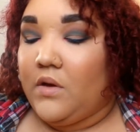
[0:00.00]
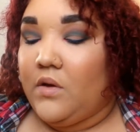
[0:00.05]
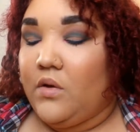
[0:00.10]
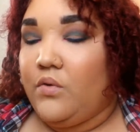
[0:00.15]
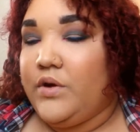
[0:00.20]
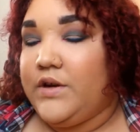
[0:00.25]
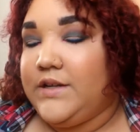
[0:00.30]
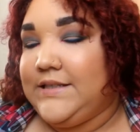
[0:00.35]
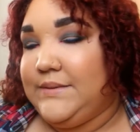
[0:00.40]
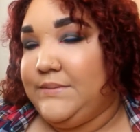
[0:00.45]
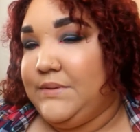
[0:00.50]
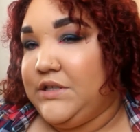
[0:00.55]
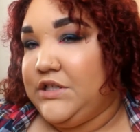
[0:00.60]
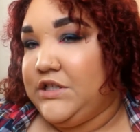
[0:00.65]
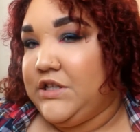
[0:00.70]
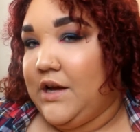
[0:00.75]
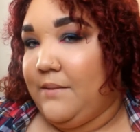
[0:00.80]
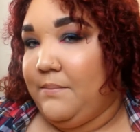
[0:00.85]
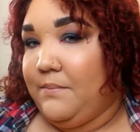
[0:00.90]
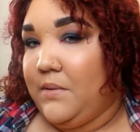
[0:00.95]
Christmas
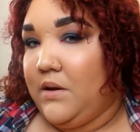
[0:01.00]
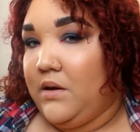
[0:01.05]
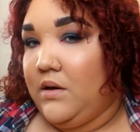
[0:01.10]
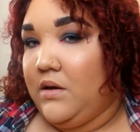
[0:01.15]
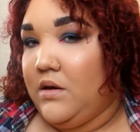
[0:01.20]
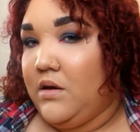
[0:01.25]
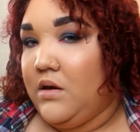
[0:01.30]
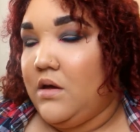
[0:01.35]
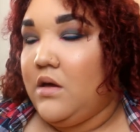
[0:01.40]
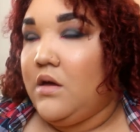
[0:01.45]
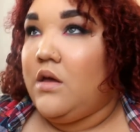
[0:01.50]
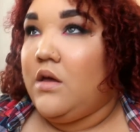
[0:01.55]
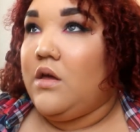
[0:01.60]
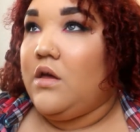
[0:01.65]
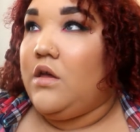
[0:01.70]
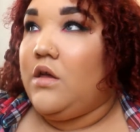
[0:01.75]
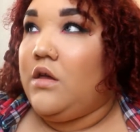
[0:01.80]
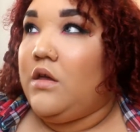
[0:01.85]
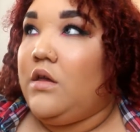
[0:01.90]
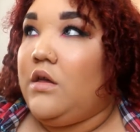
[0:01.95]
shopping.
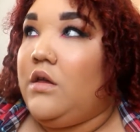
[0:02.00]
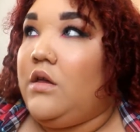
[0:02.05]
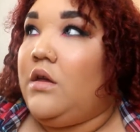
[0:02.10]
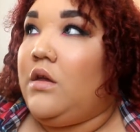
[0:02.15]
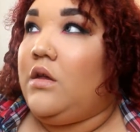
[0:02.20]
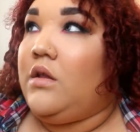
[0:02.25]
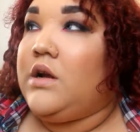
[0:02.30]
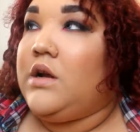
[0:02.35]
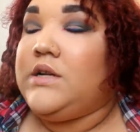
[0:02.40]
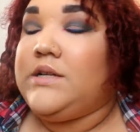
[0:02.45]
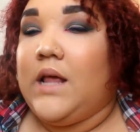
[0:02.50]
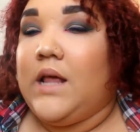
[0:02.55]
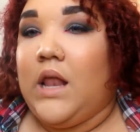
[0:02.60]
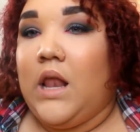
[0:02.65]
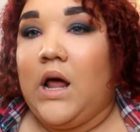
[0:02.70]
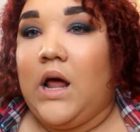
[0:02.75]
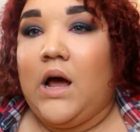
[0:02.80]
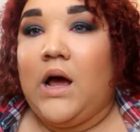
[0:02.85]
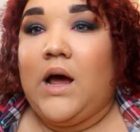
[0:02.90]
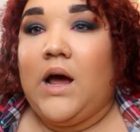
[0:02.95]
There's a
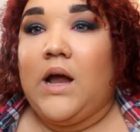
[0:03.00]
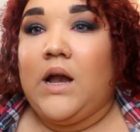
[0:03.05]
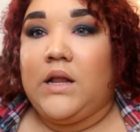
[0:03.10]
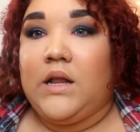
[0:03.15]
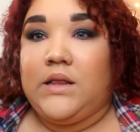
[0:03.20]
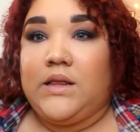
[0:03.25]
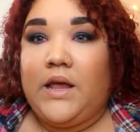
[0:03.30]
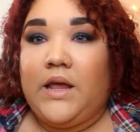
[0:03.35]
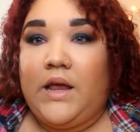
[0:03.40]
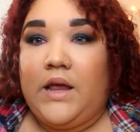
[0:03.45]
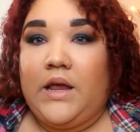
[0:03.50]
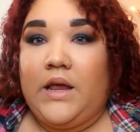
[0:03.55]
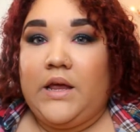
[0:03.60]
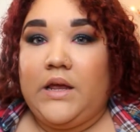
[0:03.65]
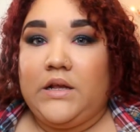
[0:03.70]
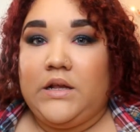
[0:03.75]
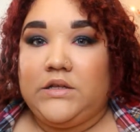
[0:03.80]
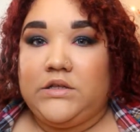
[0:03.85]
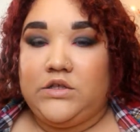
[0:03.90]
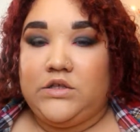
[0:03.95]
lot of
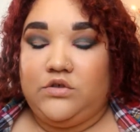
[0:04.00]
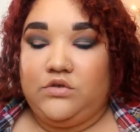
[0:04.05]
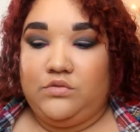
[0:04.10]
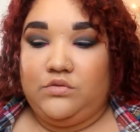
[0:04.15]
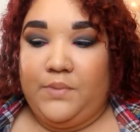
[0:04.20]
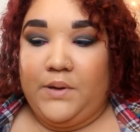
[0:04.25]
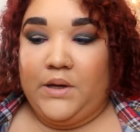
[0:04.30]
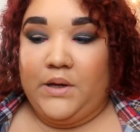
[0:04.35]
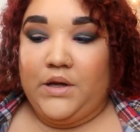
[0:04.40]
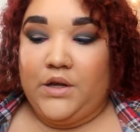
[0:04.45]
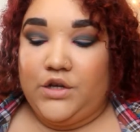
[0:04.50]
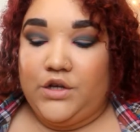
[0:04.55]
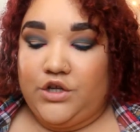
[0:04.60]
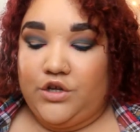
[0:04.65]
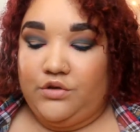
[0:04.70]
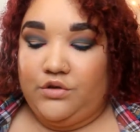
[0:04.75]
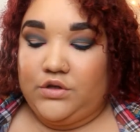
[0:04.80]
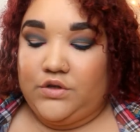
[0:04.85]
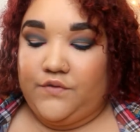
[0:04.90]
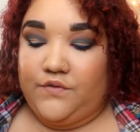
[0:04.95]
things to pick and
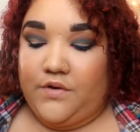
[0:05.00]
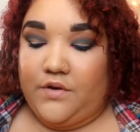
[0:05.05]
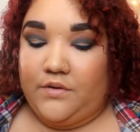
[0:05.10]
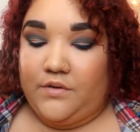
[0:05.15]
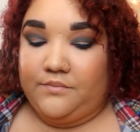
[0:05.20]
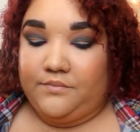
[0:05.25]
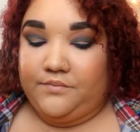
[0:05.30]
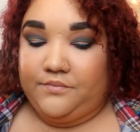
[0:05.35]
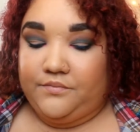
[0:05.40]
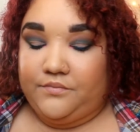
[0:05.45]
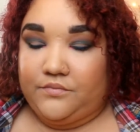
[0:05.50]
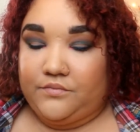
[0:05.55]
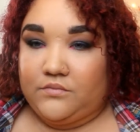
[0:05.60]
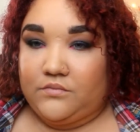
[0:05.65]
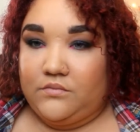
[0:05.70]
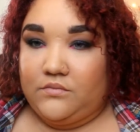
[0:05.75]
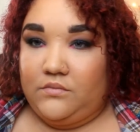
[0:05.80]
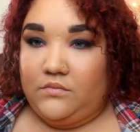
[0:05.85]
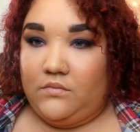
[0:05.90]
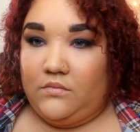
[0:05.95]
choose from.
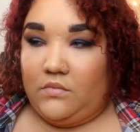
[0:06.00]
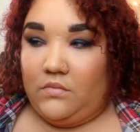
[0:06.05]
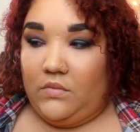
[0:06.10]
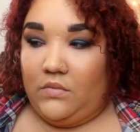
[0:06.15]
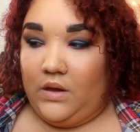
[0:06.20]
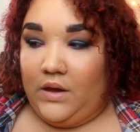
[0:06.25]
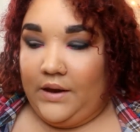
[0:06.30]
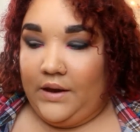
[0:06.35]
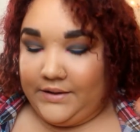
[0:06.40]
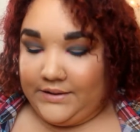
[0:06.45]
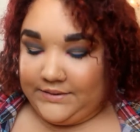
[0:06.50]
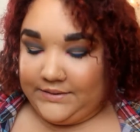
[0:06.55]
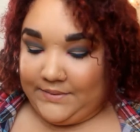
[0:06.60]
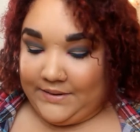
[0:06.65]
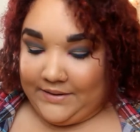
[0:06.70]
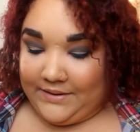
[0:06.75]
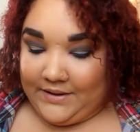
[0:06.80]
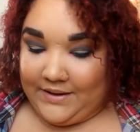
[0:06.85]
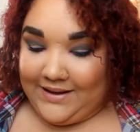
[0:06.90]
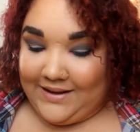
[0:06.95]
Here's
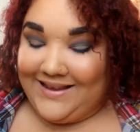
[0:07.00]
one.